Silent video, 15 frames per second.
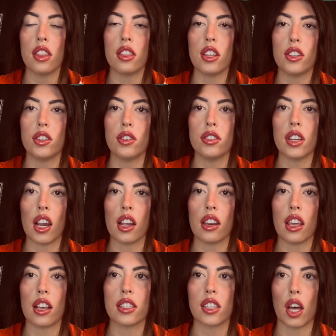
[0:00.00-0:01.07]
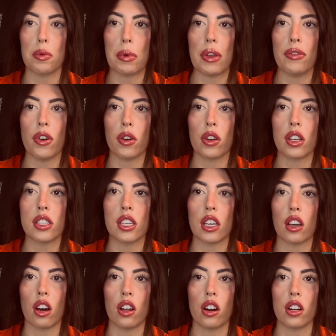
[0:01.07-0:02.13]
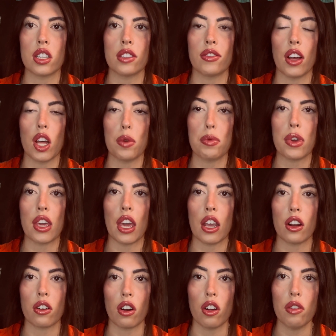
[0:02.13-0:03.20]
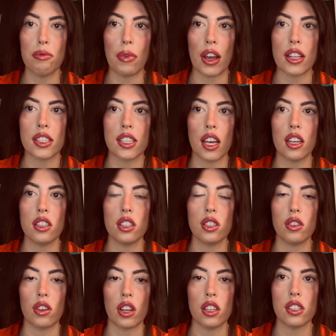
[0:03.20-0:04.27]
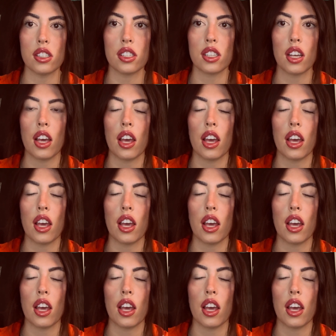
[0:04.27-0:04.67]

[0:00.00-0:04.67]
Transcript: The two techniques I'll be focusing on are developing a growth mindset in students